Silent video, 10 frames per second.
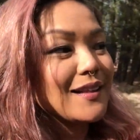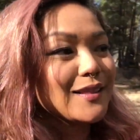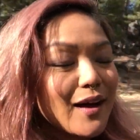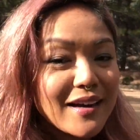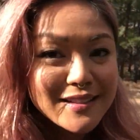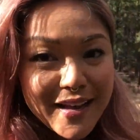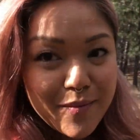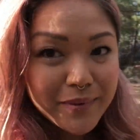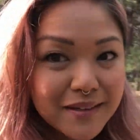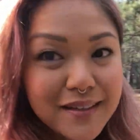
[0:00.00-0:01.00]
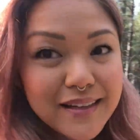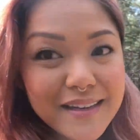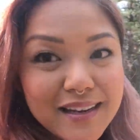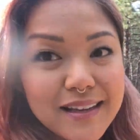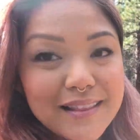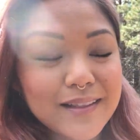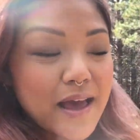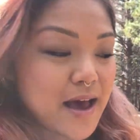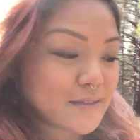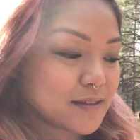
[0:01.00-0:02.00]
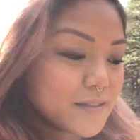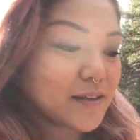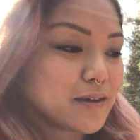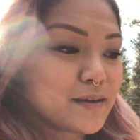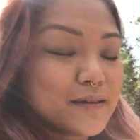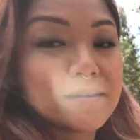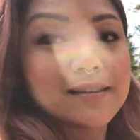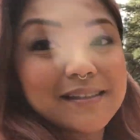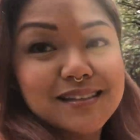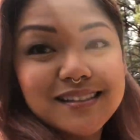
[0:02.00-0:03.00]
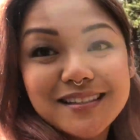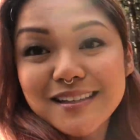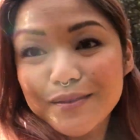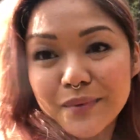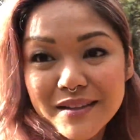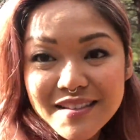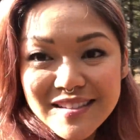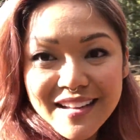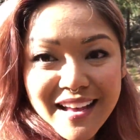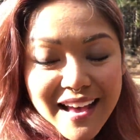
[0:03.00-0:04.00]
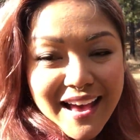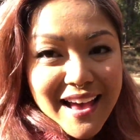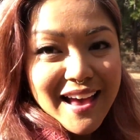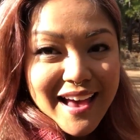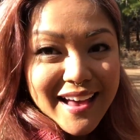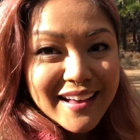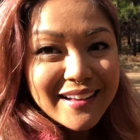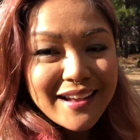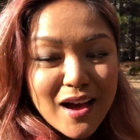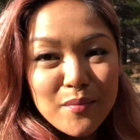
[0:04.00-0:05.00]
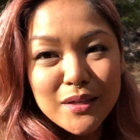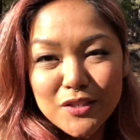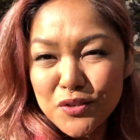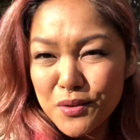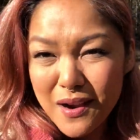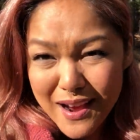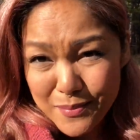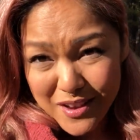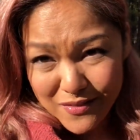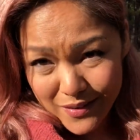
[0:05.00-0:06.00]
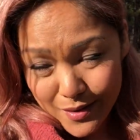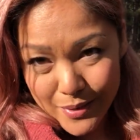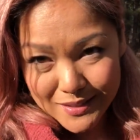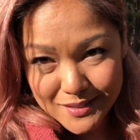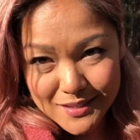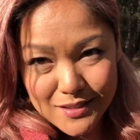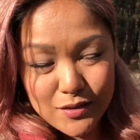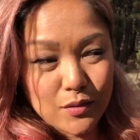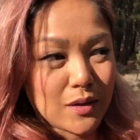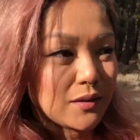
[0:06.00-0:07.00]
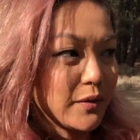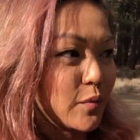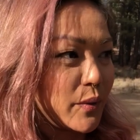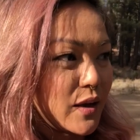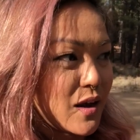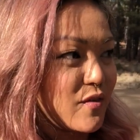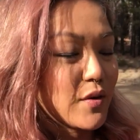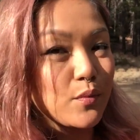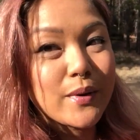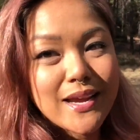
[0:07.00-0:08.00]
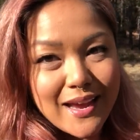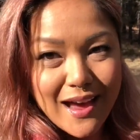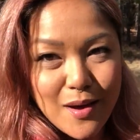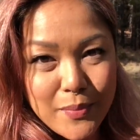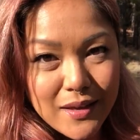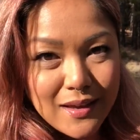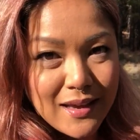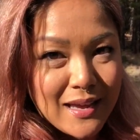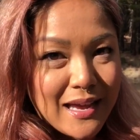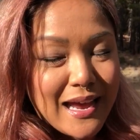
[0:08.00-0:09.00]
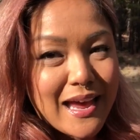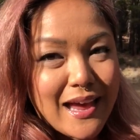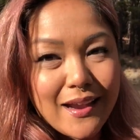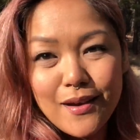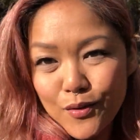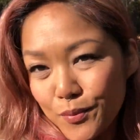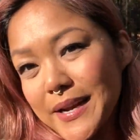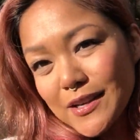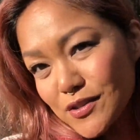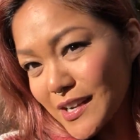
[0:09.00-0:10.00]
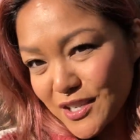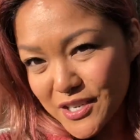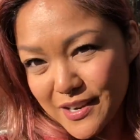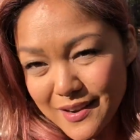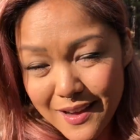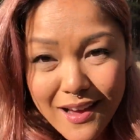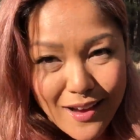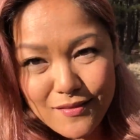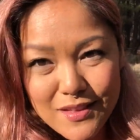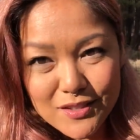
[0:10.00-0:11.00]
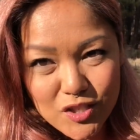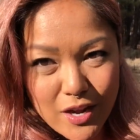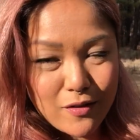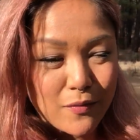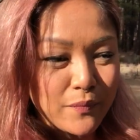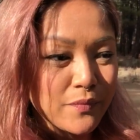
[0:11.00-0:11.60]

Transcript: A lot has happened in the last 6 months, and I'm gonna try my very best to do a little bit of a recap and a reintroduction of this channel.